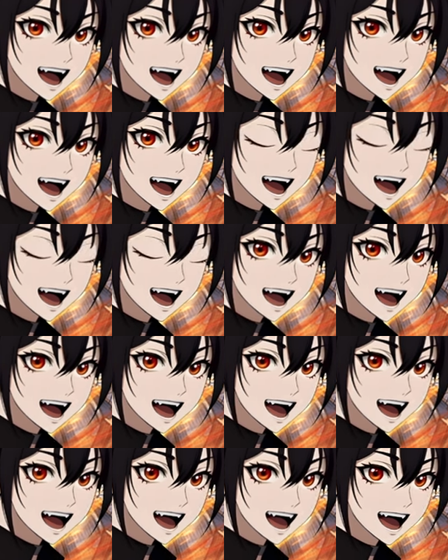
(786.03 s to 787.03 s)
run him
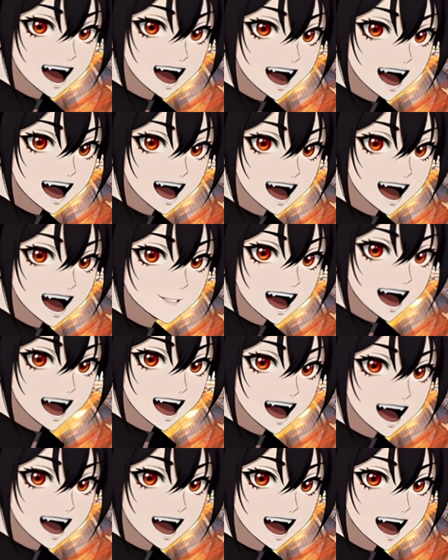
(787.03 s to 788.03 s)
with just Tag
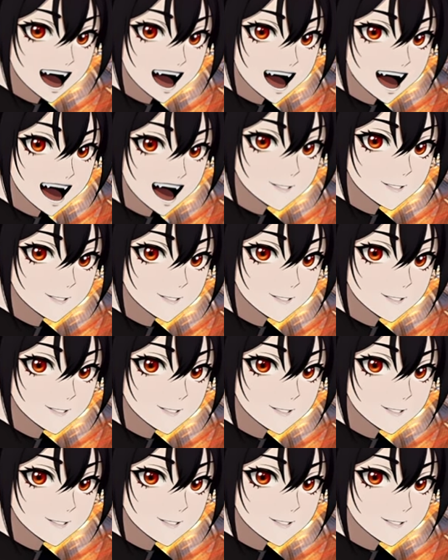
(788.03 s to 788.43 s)
Team.